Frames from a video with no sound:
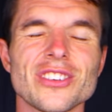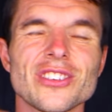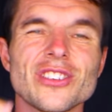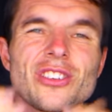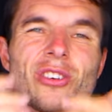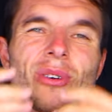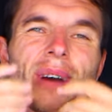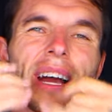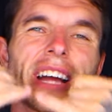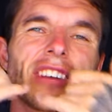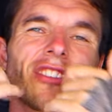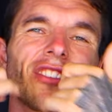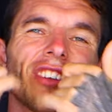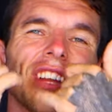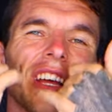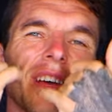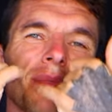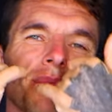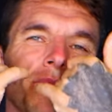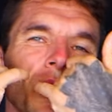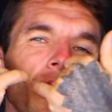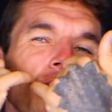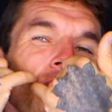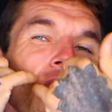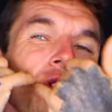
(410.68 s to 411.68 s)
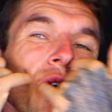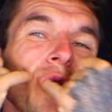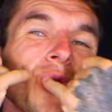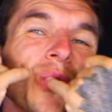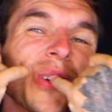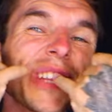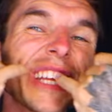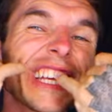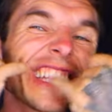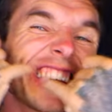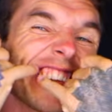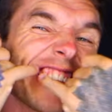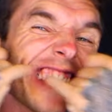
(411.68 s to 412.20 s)
to actually pull
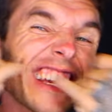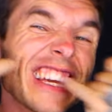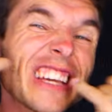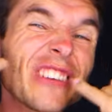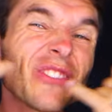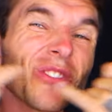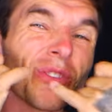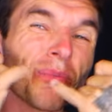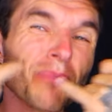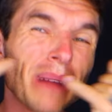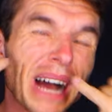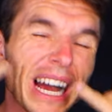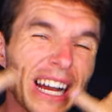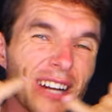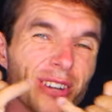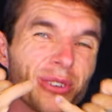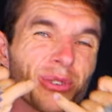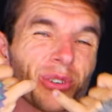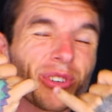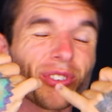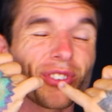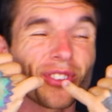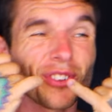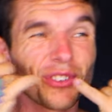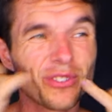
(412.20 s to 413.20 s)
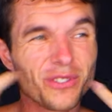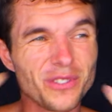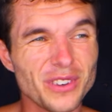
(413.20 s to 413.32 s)
the teeth backwards